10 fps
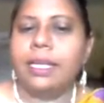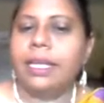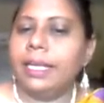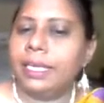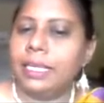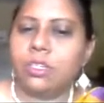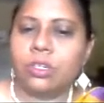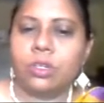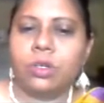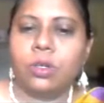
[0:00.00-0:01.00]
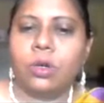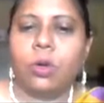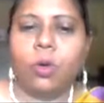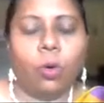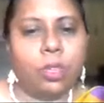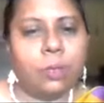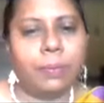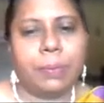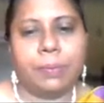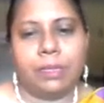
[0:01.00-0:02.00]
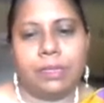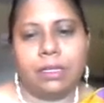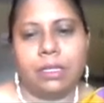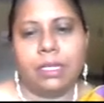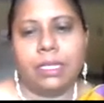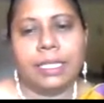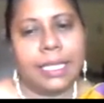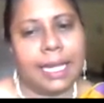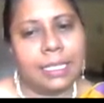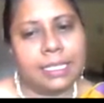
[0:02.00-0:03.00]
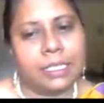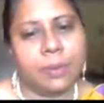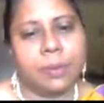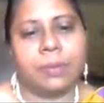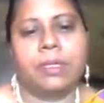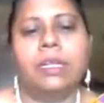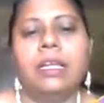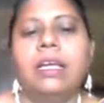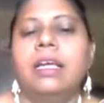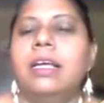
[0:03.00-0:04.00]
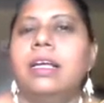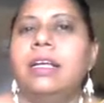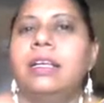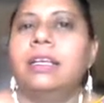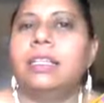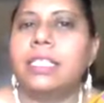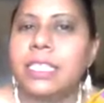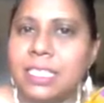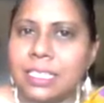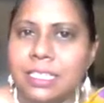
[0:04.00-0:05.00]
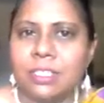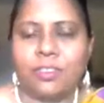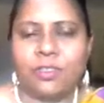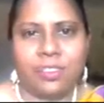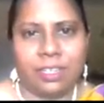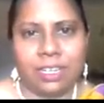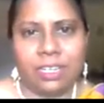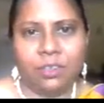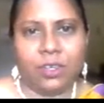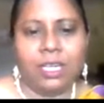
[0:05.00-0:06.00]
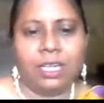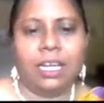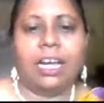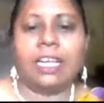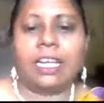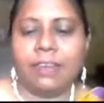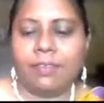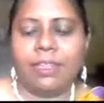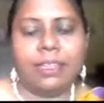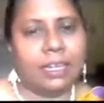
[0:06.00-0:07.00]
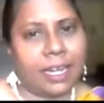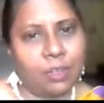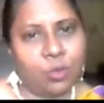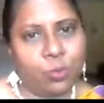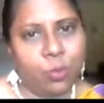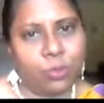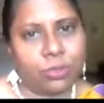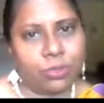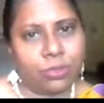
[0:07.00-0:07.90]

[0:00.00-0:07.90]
in it, all the people, the adult people, the citizens of the country are given the right to vote.